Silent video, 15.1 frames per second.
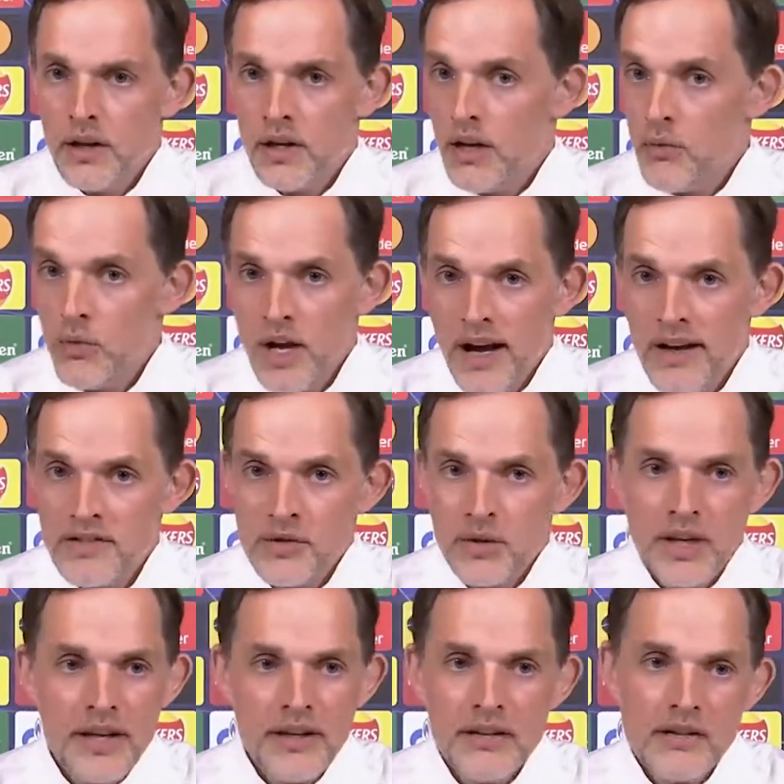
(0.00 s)
Can we
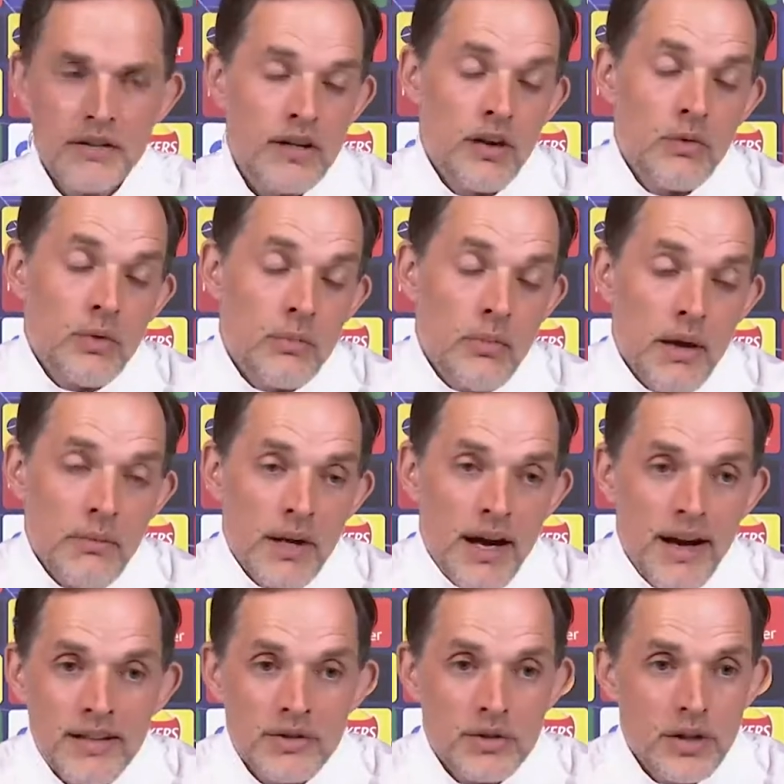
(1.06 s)
maybe
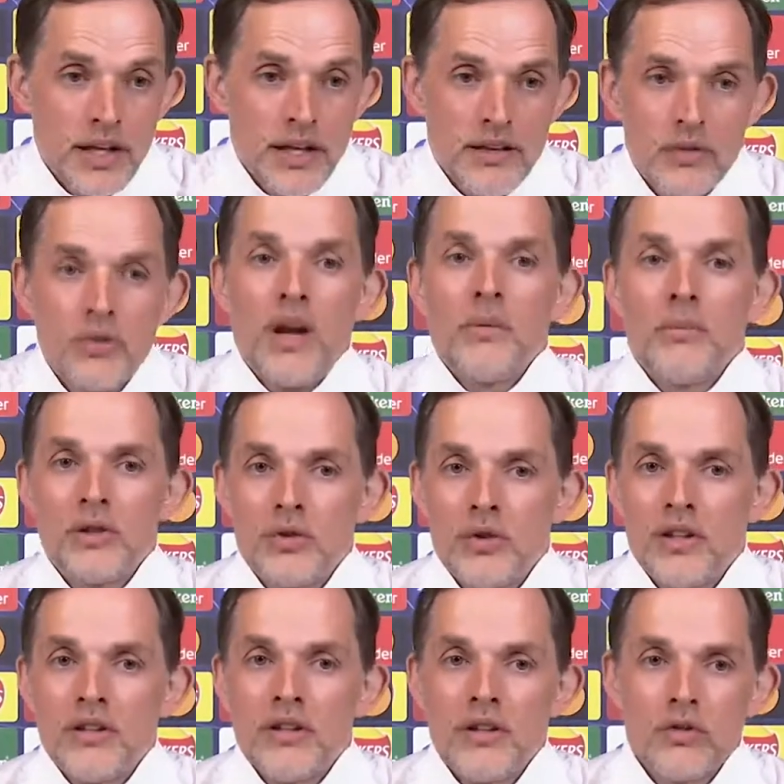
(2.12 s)
isolate Real
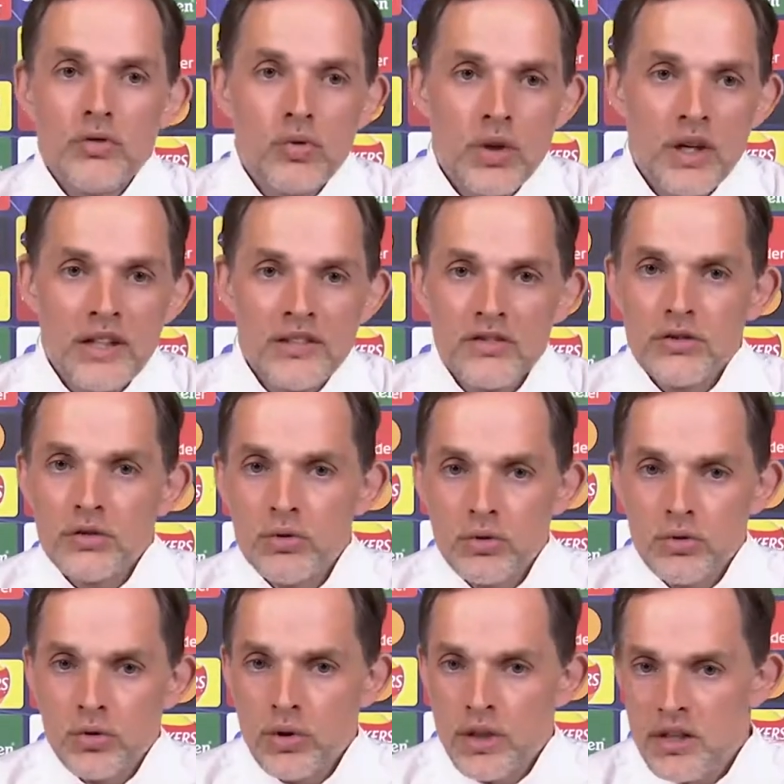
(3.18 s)
Madrid in a
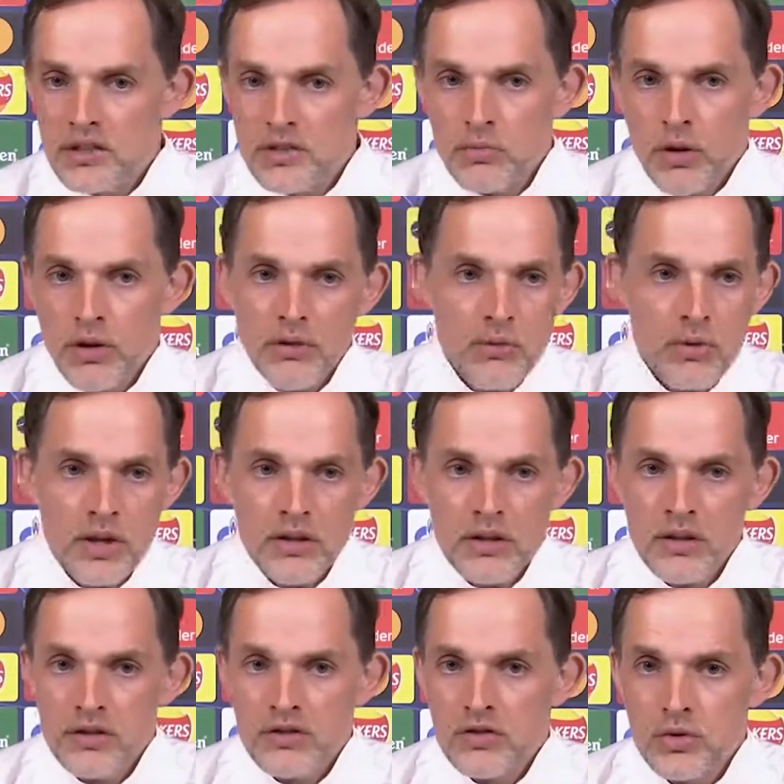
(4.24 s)
2-against-2, 2-against-1,
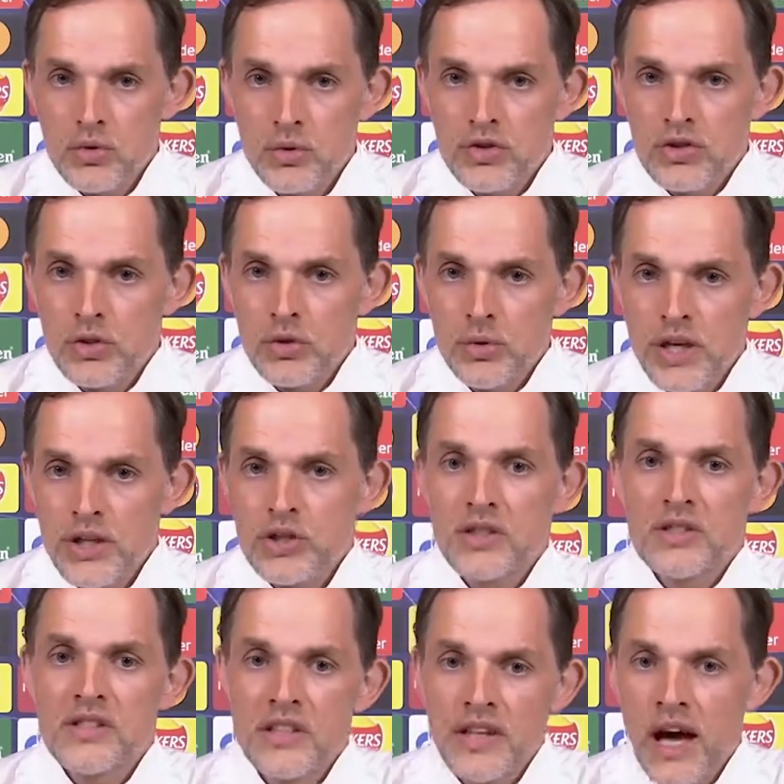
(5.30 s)
3-against-2
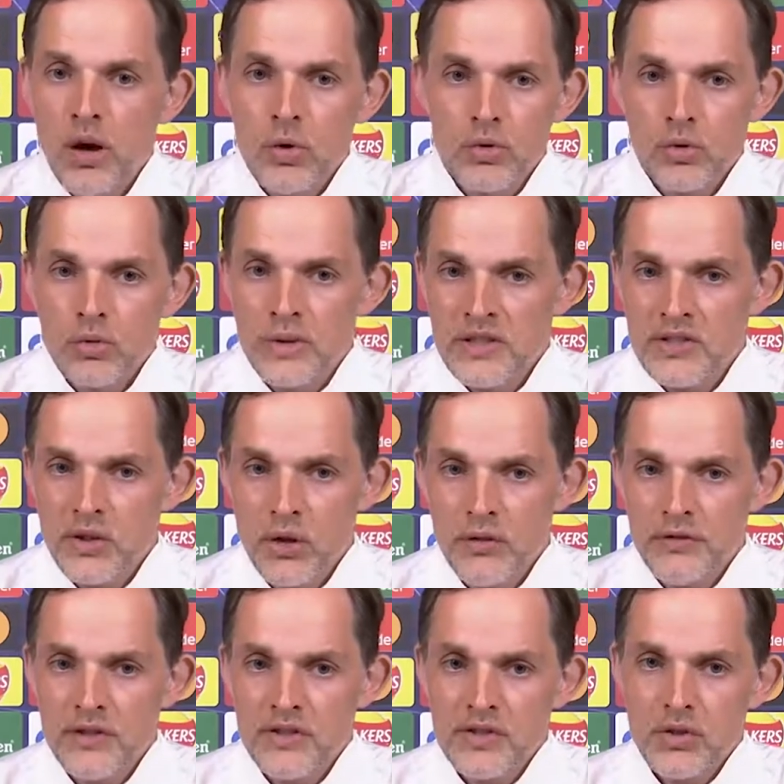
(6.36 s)
situations, and how do we
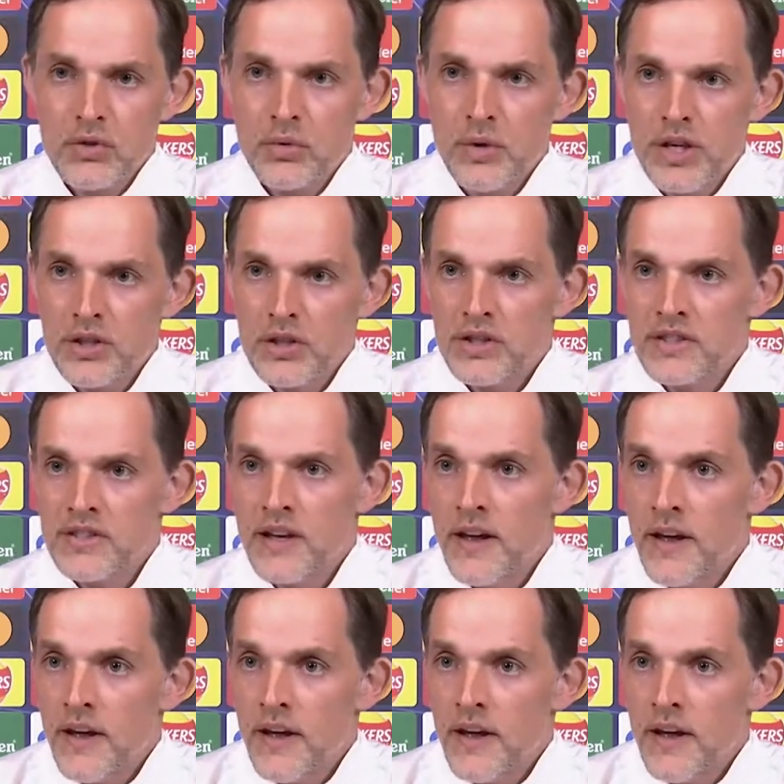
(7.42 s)
solve these situations,